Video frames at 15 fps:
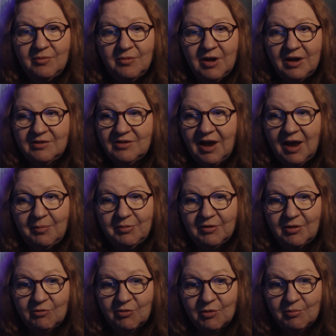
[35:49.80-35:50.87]
it's
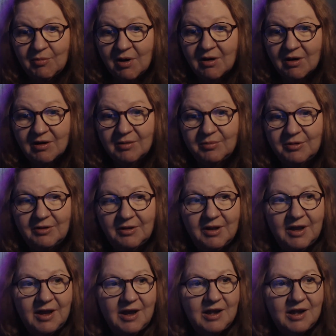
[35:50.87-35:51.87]
absolutely remarkable.